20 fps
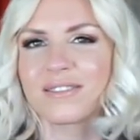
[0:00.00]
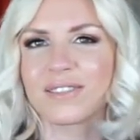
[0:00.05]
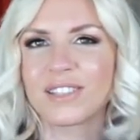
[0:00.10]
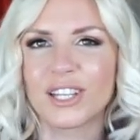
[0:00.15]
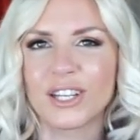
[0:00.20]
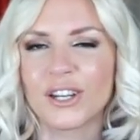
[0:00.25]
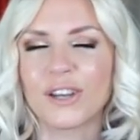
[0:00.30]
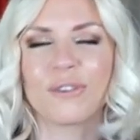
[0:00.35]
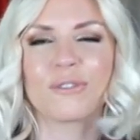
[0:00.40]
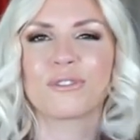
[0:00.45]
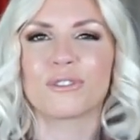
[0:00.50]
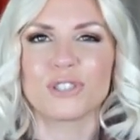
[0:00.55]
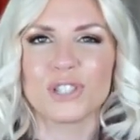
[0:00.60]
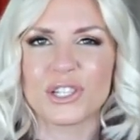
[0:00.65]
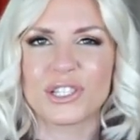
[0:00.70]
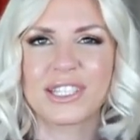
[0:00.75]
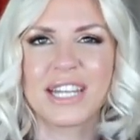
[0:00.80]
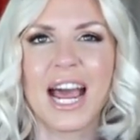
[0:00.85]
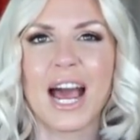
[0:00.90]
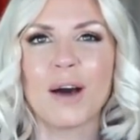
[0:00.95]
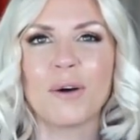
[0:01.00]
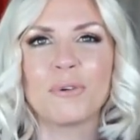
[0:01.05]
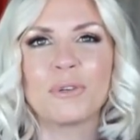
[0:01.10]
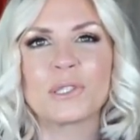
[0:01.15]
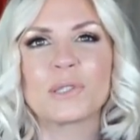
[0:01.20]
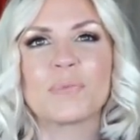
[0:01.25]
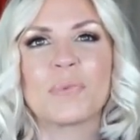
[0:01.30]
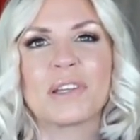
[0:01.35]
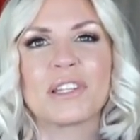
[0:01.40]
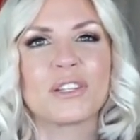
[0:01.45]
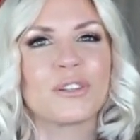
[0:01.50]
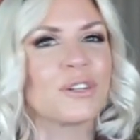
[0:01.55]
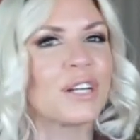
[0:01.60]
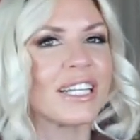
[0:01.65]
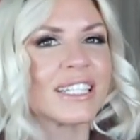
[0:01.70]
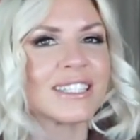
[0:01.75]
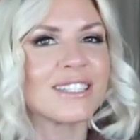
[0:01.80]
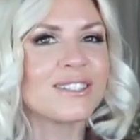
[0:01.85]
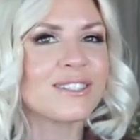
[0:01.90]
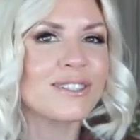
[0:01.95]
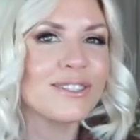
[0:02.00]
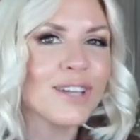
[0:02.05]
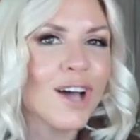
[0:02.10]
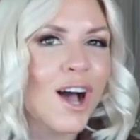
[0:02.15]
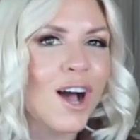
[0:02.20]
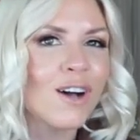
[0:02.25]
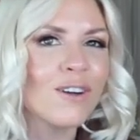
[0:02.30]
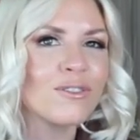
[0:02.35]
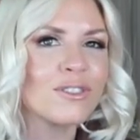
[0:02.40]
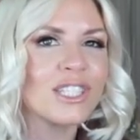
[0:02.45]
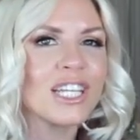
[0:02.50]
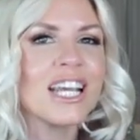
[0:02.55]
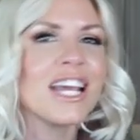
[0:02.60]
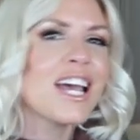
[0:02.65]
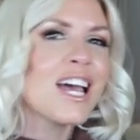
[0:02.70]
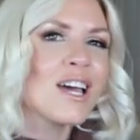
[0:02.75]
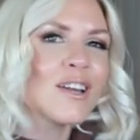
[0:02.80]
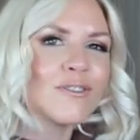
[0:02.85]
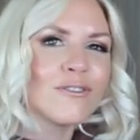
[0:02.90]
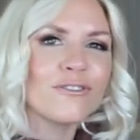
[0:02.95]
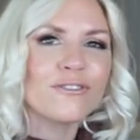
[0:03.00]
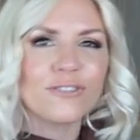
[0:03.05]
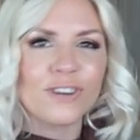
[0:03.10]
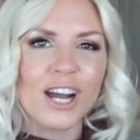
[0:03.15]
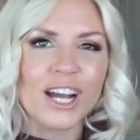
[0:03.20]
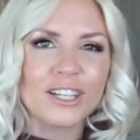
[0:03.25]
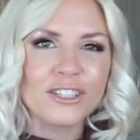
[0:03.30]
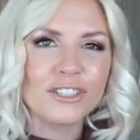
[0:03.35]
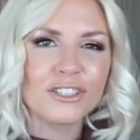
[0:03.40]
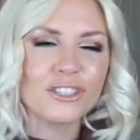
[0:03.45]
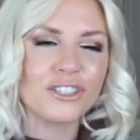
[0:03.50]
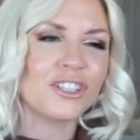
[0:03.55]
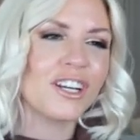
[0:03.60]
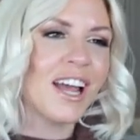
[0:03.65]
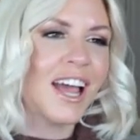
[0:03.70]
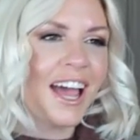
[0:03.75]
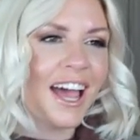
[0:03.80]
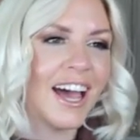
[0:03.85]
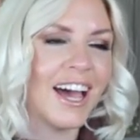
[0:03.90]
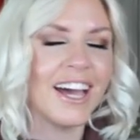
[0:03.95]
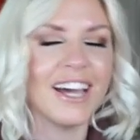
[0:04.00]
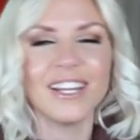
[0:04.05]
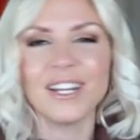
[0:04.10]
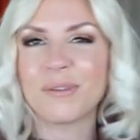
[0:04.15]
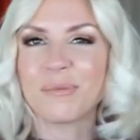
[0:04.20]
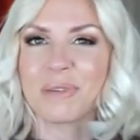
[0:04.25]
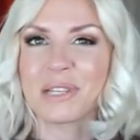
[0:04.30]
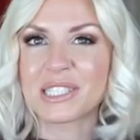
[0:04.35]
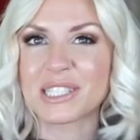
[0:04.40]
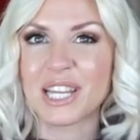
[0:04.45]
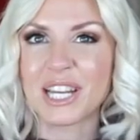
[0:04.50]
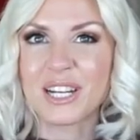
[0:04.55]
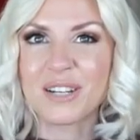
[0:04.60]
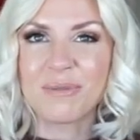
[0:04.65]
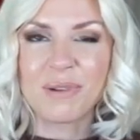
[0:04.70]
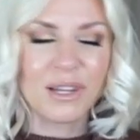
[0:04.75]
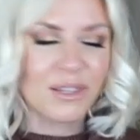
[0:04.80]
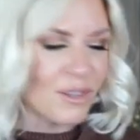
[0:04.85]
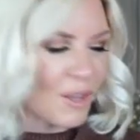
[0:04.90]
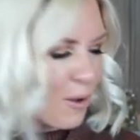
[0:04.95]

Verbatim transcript: you know, they're just towels, but they're nice and soft and fresh, and I'm excited about